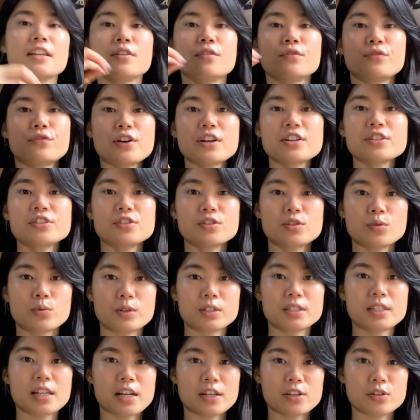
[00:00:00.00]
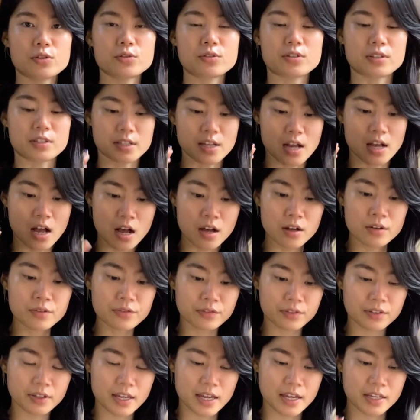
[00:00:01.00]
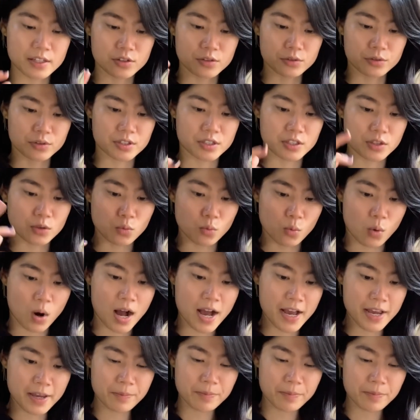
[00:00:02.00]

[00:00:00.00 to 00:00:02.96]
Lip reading: in French, the word that I use is œuvre, and you'll see why.